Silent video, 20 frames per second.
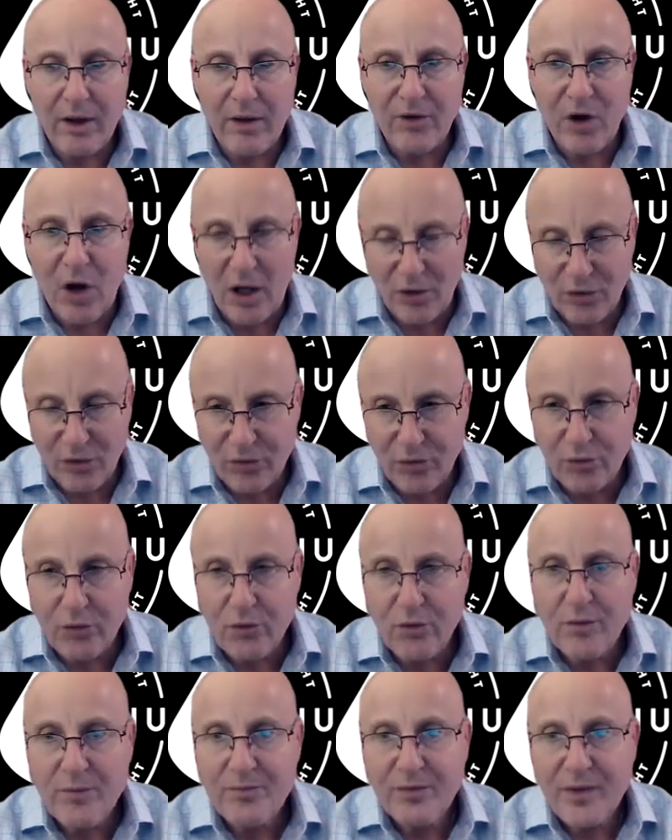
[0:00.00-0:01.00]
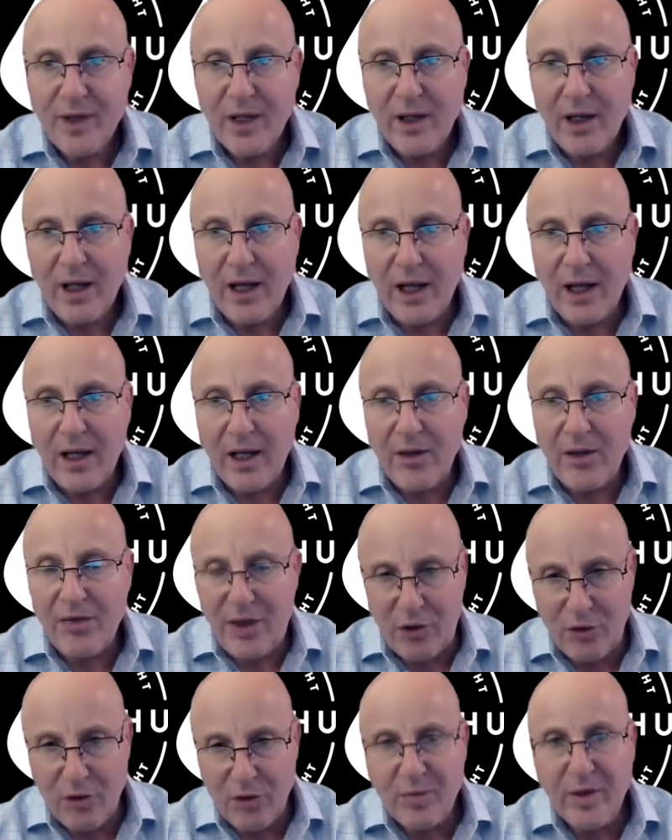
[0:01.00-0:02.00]
gone through
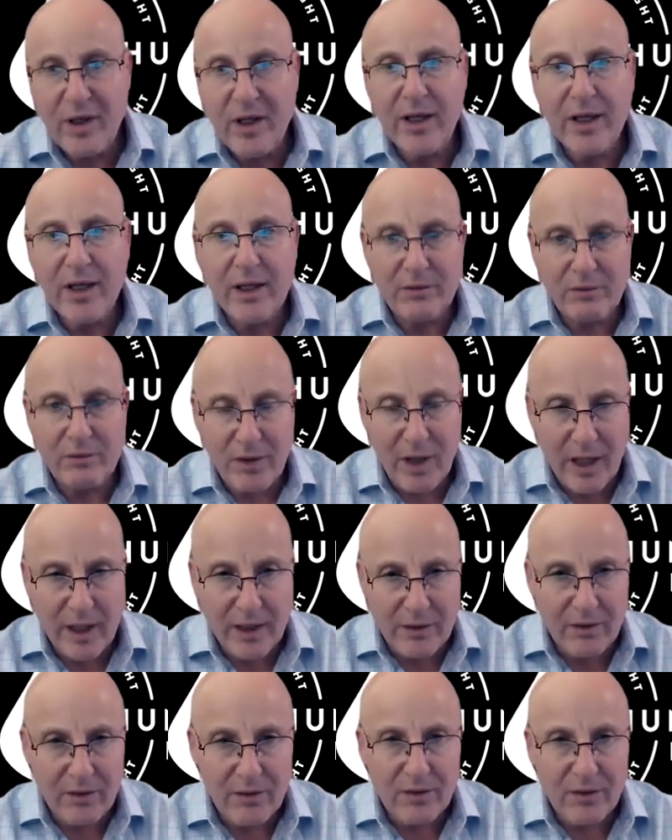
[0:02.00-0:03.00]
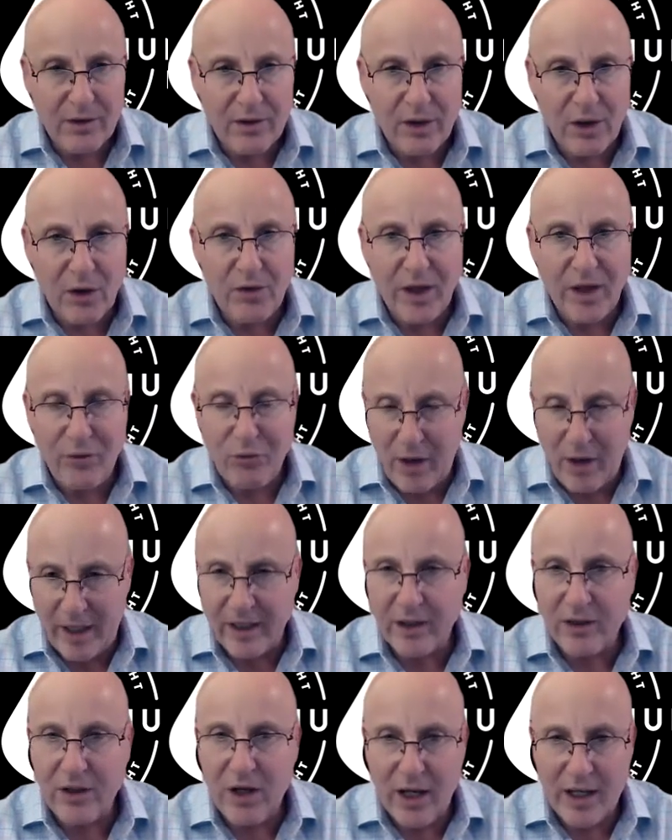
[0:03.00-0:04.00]
therapy, and they
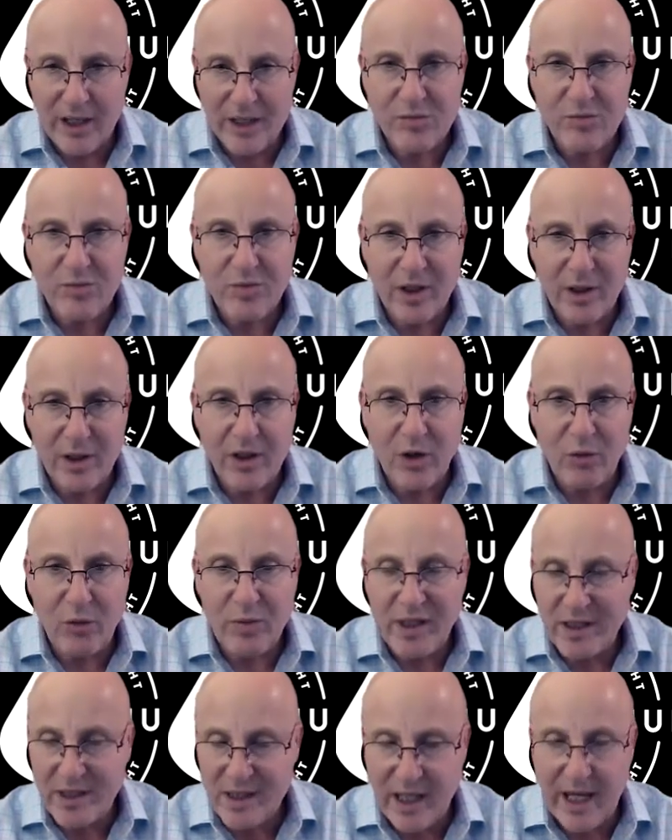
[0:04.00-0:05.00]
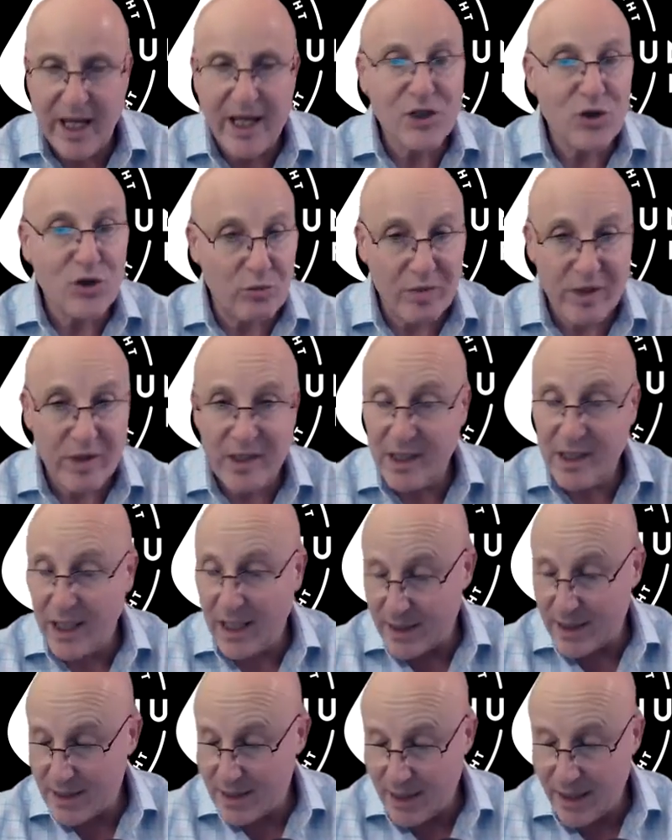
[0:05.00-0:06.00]
recognize PTS or
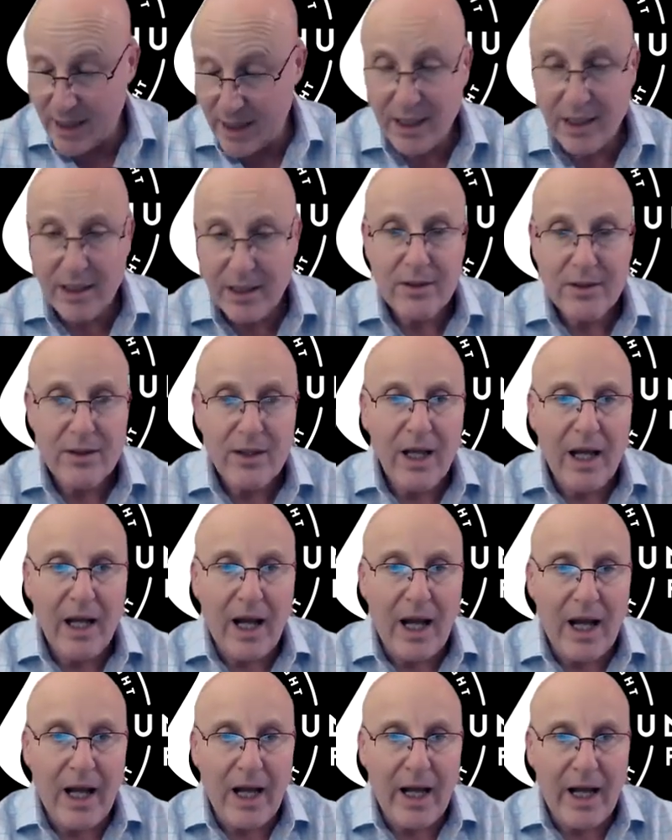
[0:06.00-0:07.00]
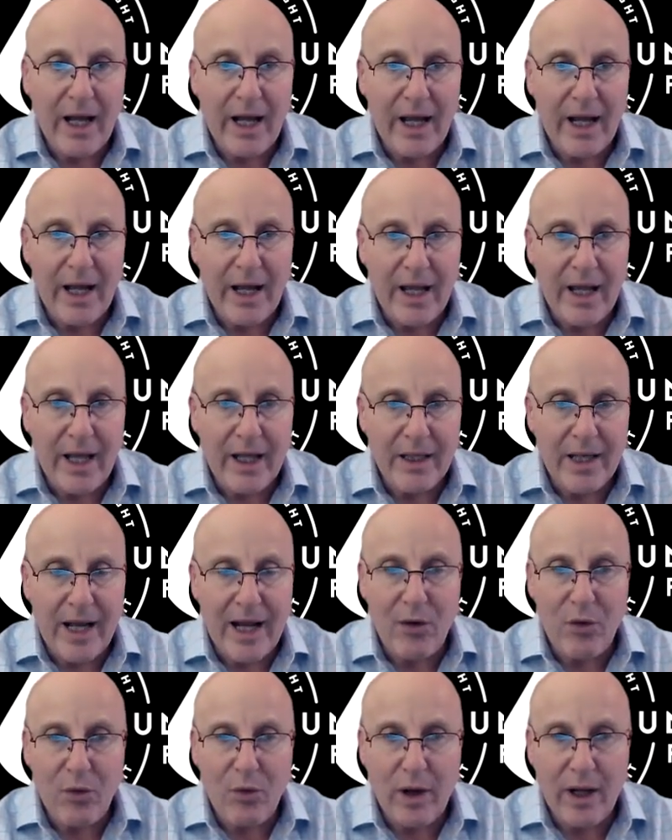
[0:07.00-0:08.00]
PTSD, and
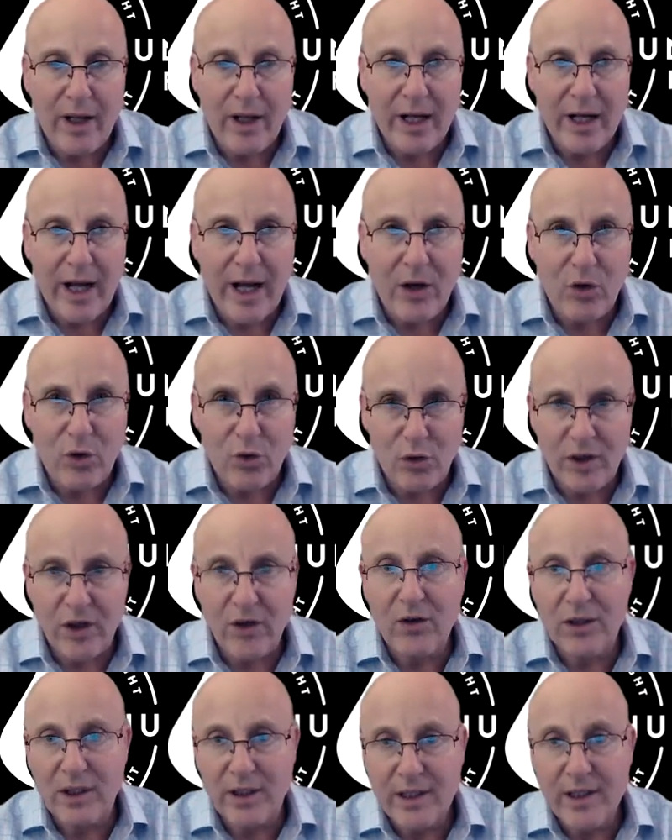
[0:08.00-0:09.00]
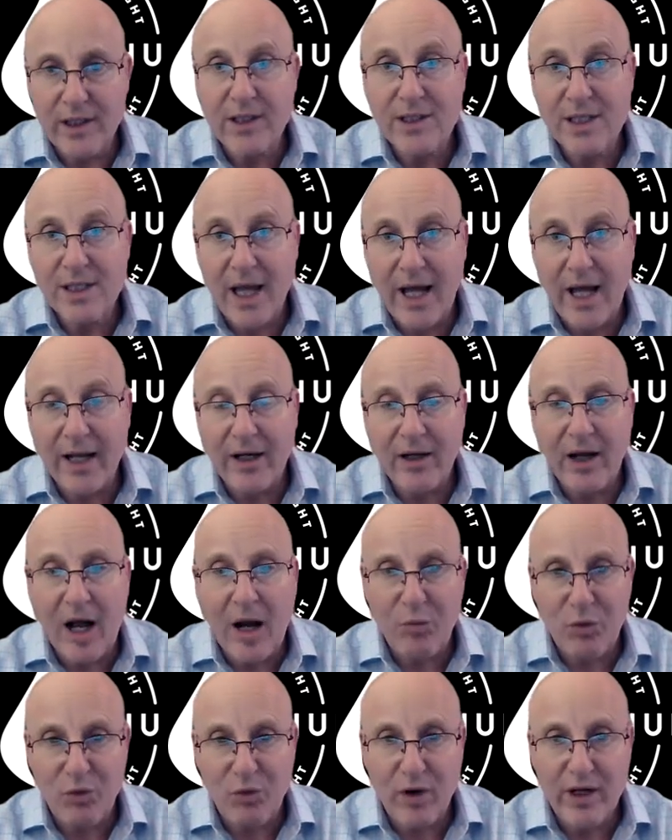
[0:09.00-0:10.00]
how critical it is that
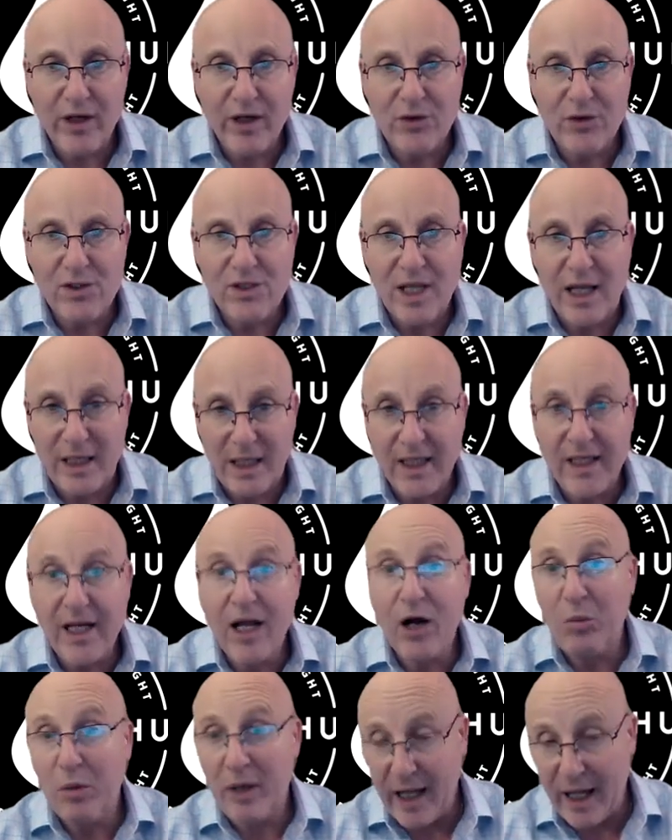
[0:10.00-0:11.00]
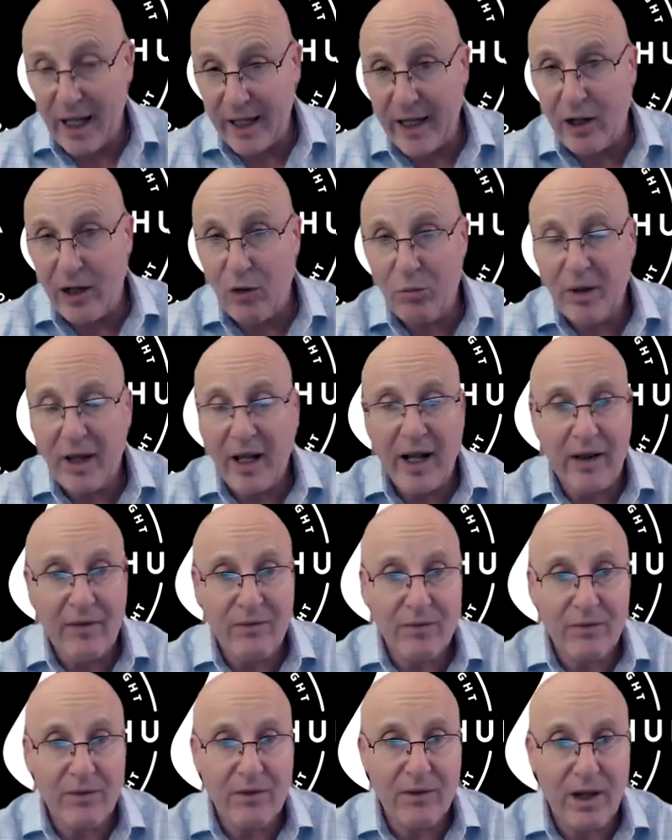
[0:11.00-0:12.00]
operators that need help get help,
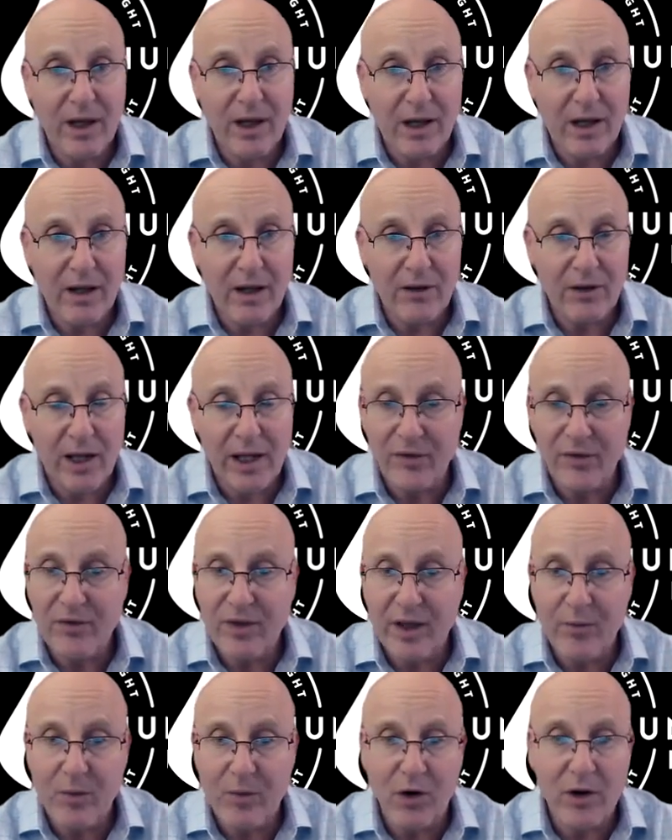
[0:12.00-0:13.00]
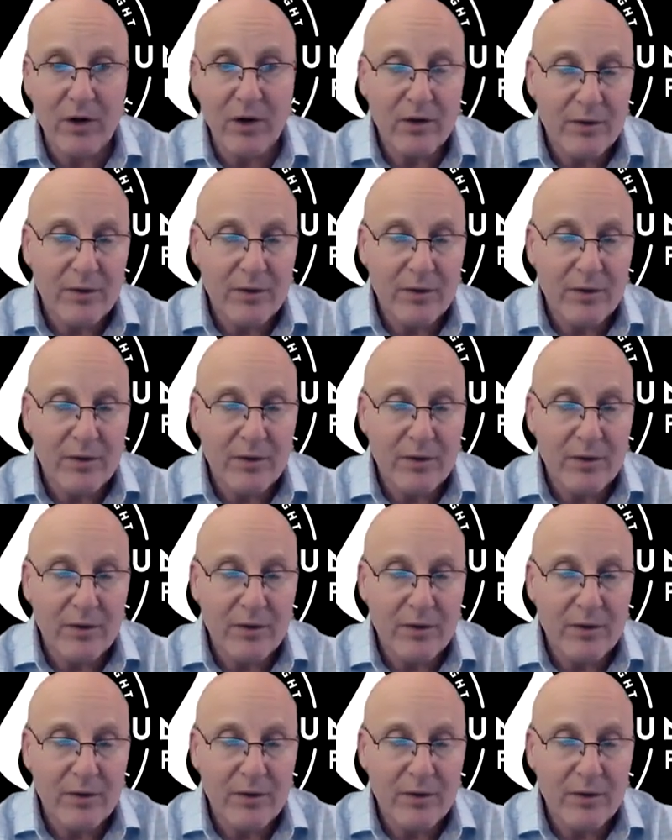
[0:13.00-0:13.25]
and a lot of them are